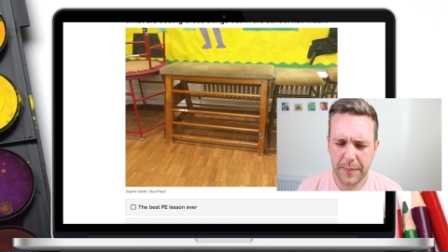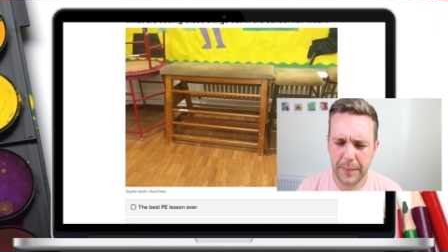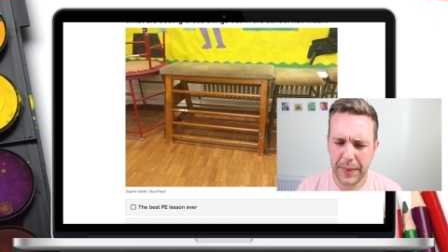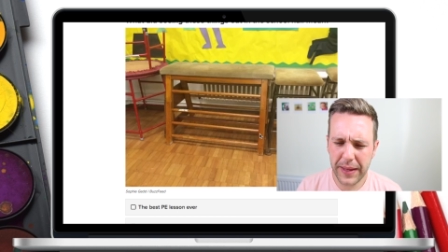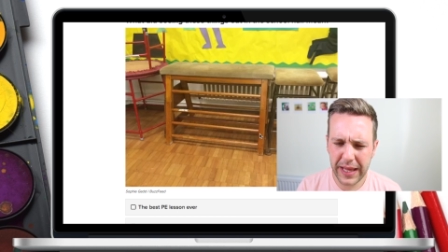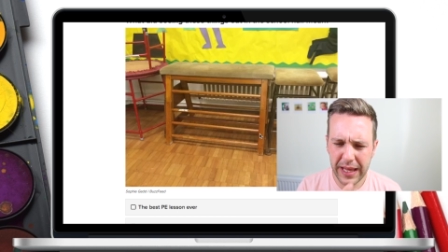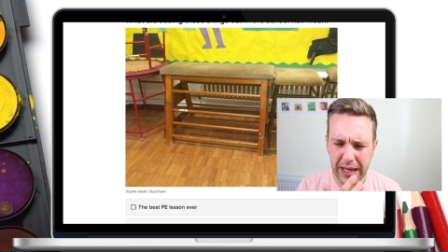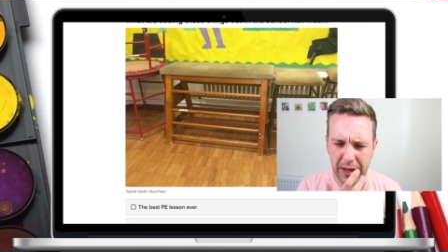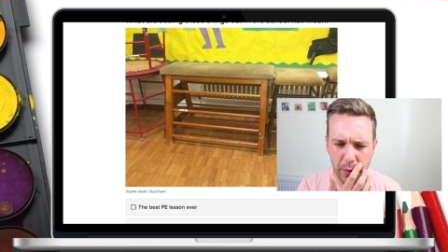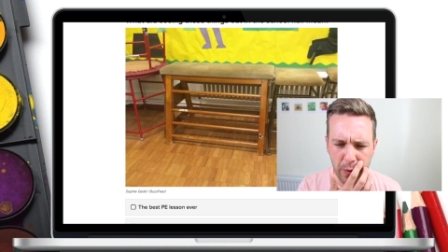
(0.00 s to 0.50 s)

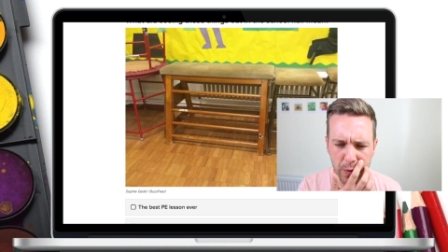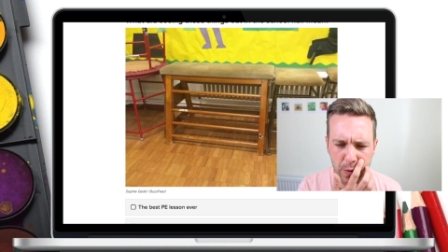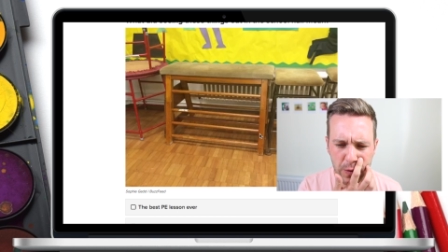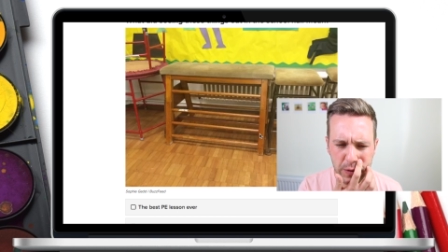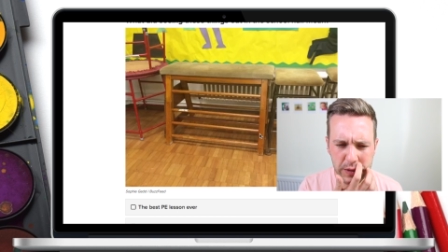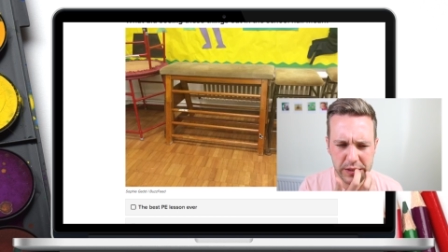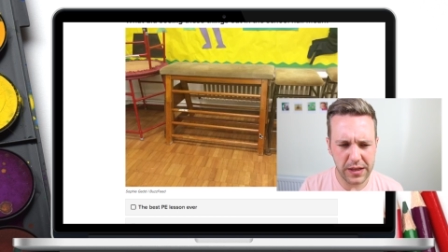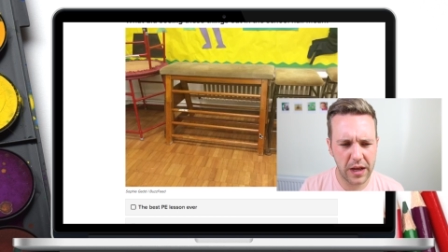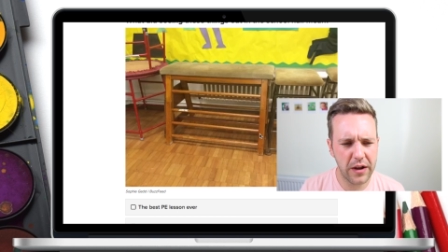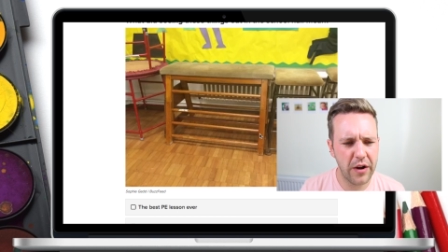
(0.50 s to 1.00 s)
PE
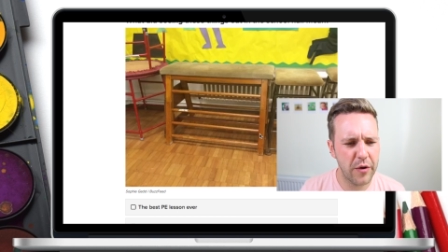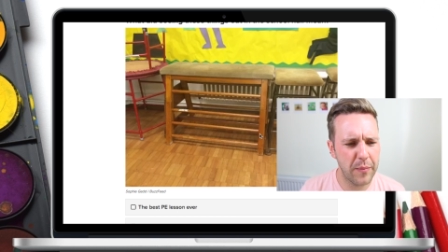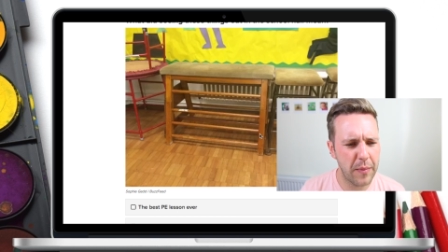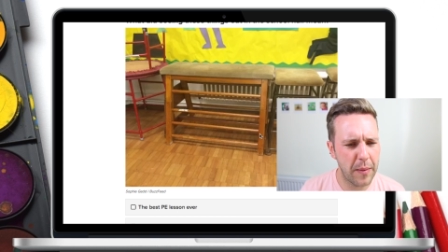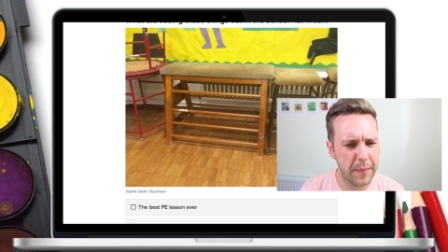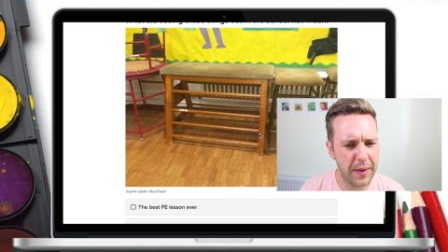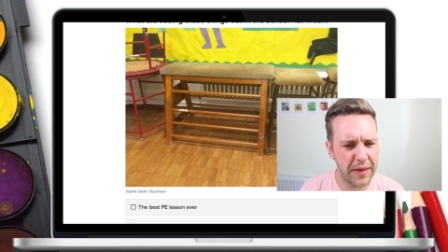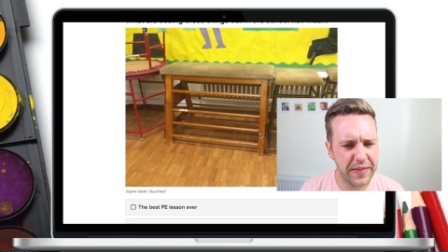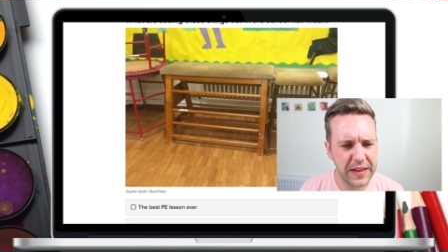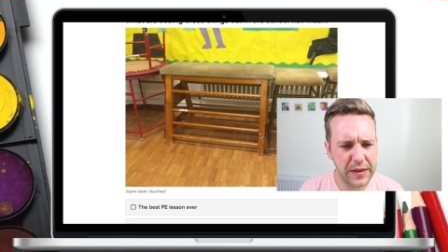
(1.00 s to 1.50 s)
horse? I can't
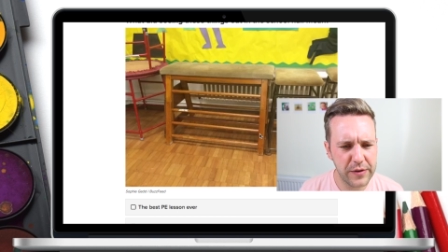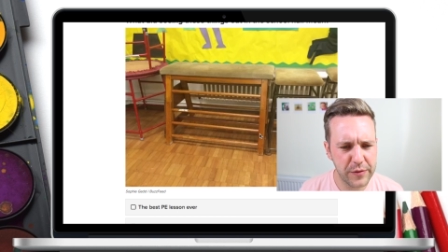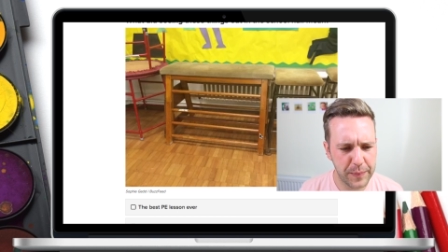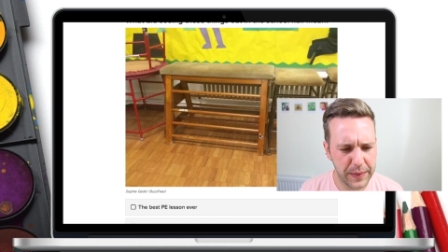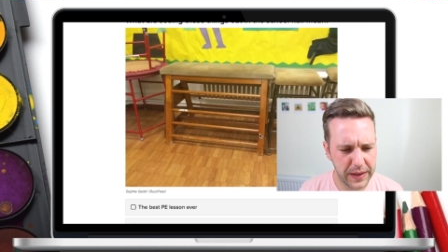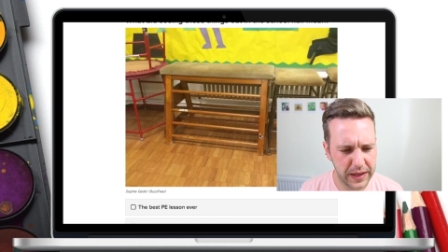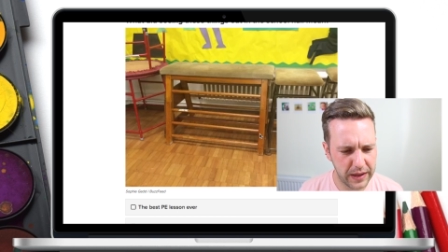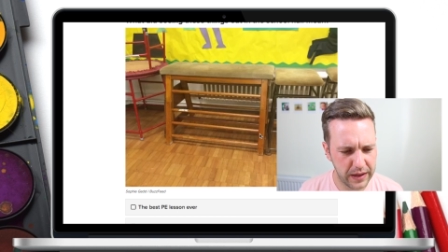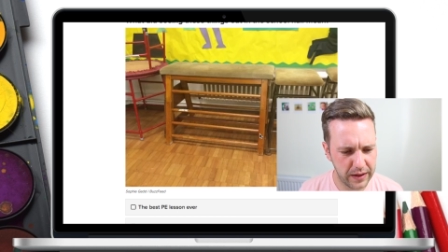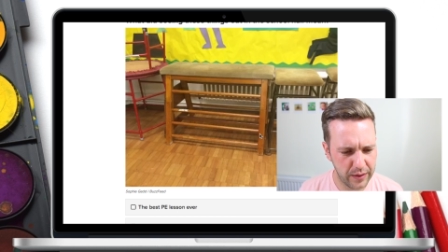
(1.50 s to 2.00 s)
remember. I think it's
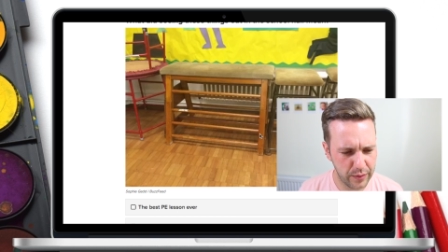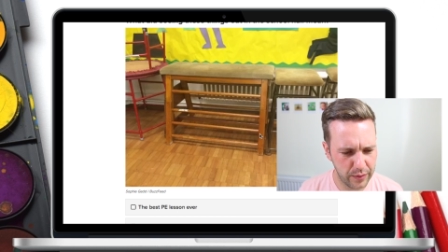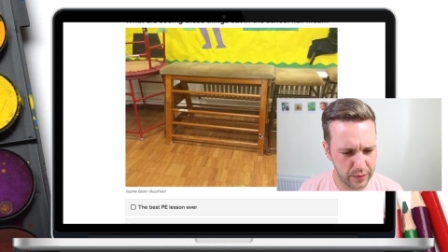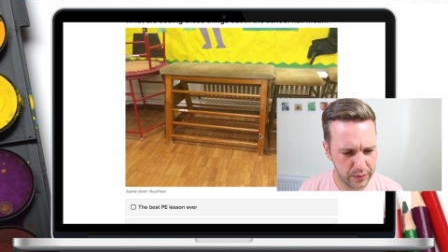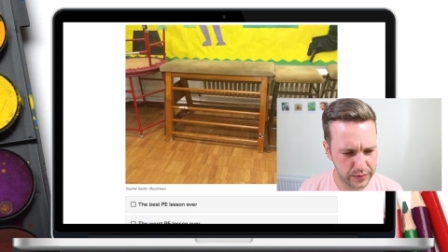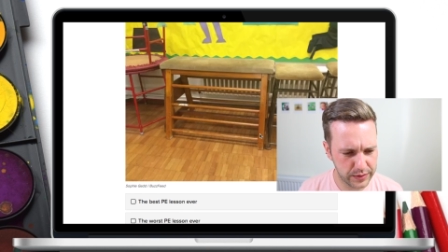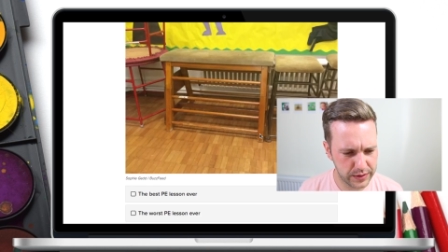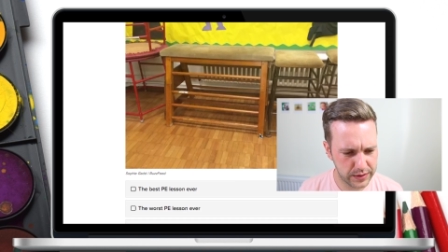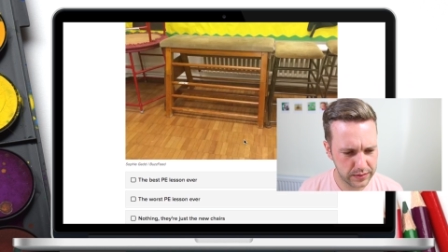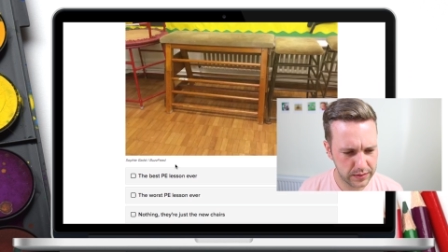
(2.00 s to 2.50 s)
PE
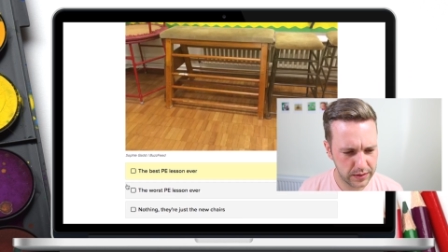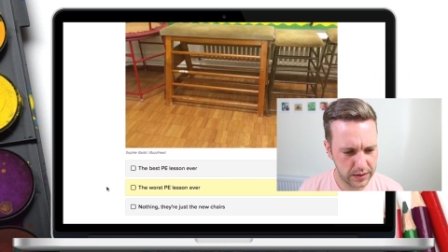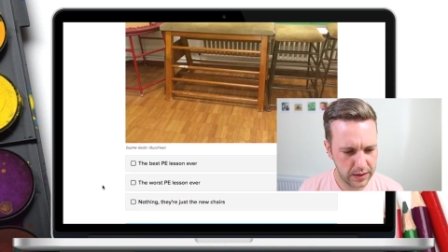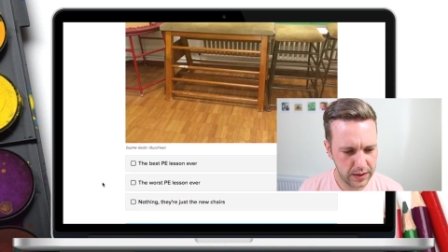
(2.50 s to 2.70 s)
horse.